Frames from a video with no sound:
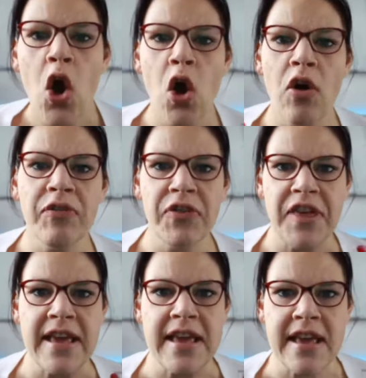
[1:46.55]
of
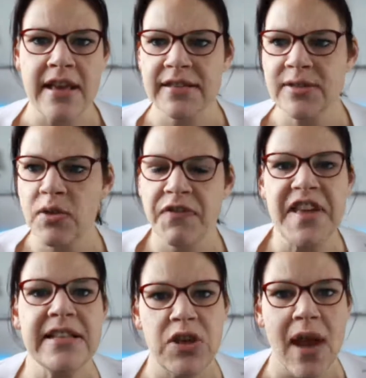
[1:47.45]
the sort of
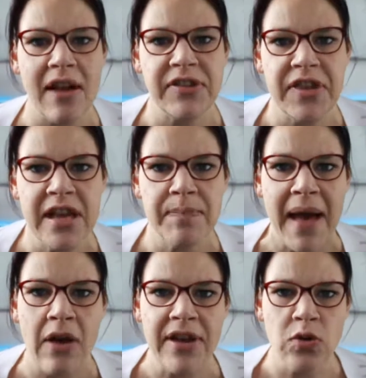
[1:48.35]
things that you have to think
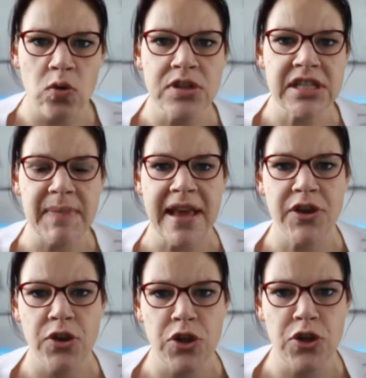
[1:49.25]
about in order to
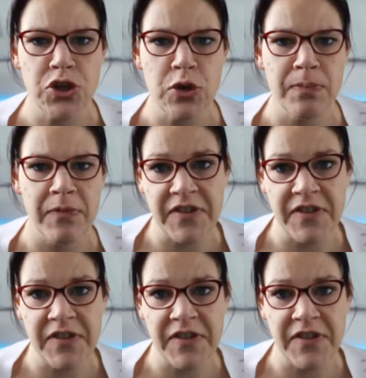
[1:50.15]
make your YouTube